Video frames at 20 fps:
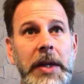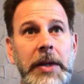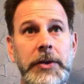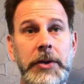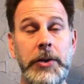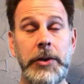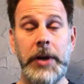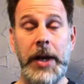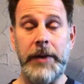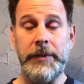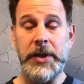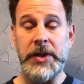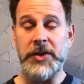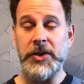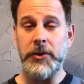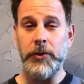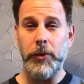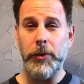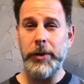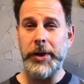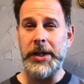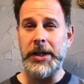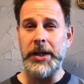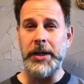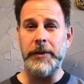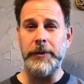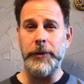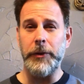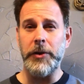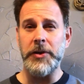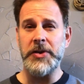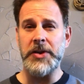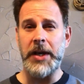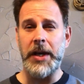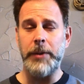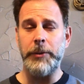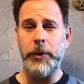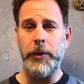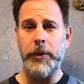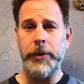So you have this story in 1
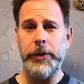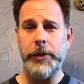Samuel